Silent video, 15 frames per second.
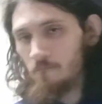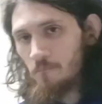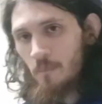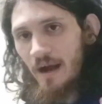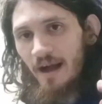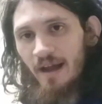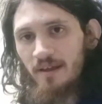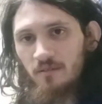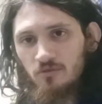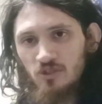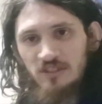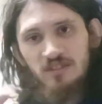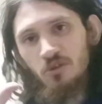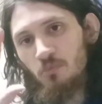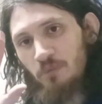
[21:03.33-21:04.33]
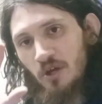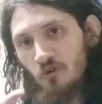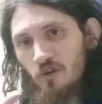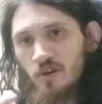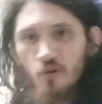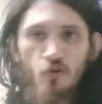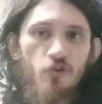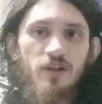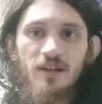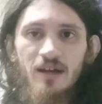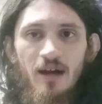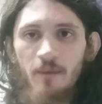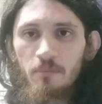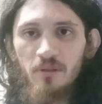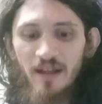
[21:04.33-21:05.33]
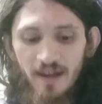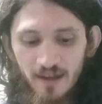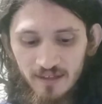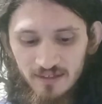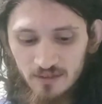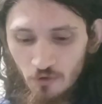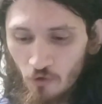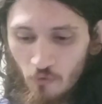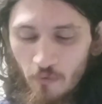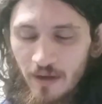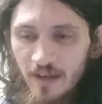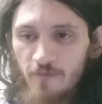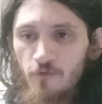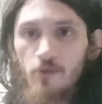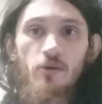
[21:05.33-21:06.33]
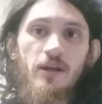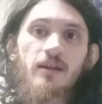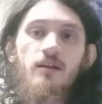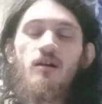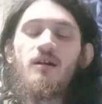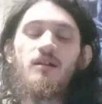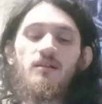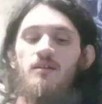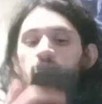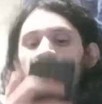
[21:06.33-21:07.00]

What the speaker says: my superiority complex, or whatever you want to call